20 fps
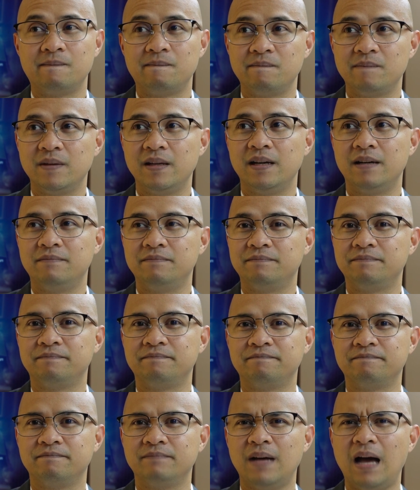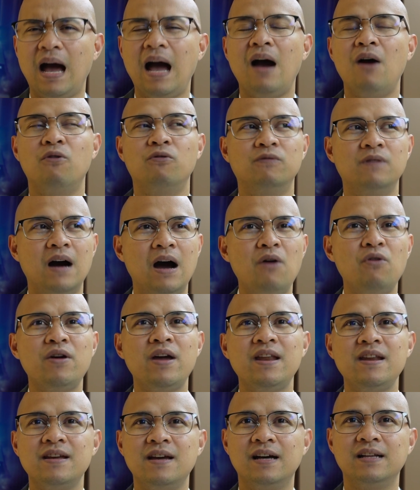Yeah. How? How
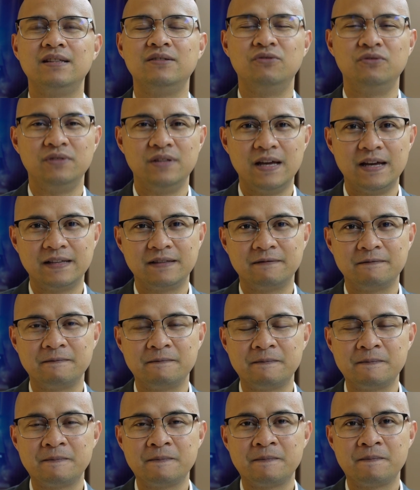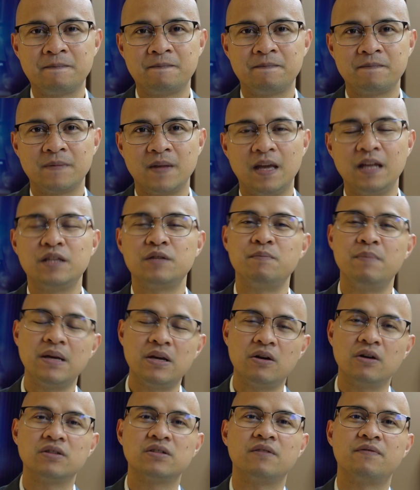can God do that? It's
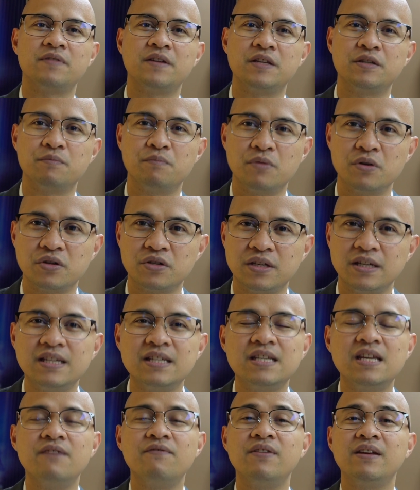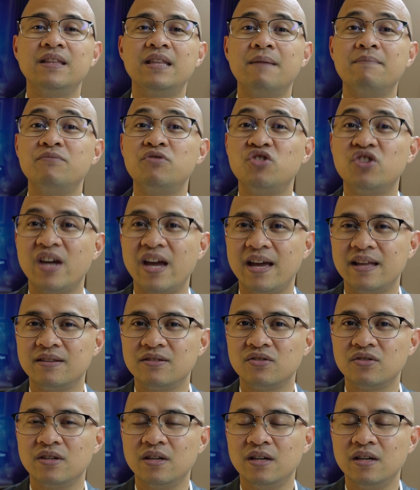because of His mercy. He's giving them chance.